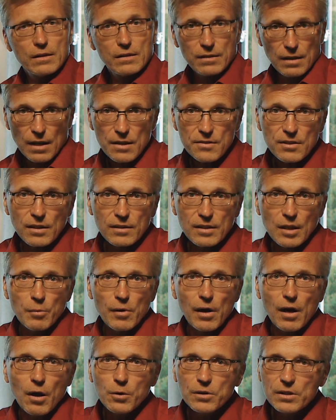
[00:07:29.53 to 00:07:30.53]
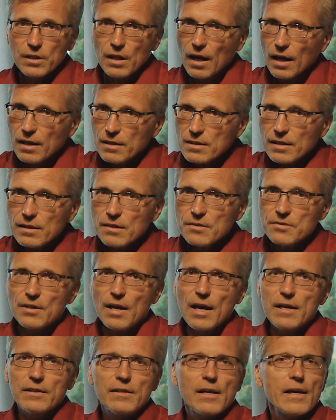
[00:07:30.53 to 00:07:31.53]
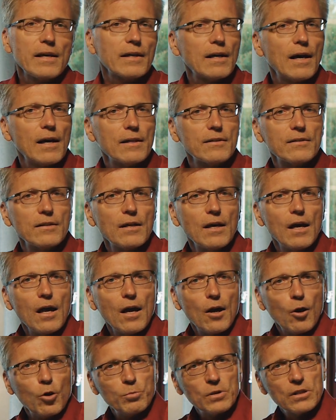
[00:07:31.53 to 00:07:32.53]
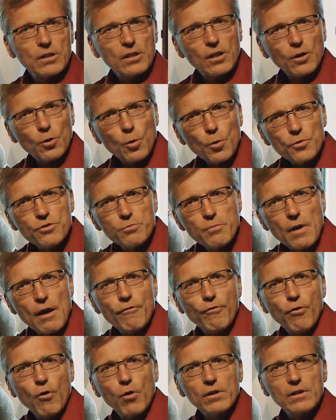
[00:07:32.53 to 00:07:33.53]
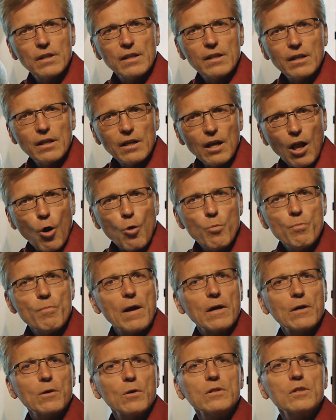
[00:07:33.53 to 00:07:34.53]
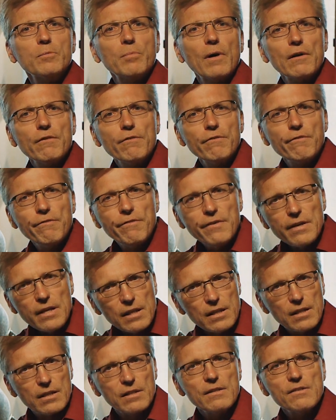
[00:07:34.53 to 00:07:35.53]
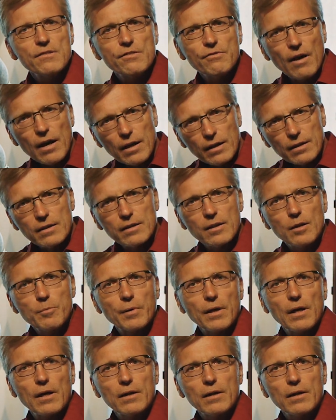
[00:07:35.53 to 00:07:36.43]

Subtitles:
But the other side noticed that too, and with great success the faith in God was shaken.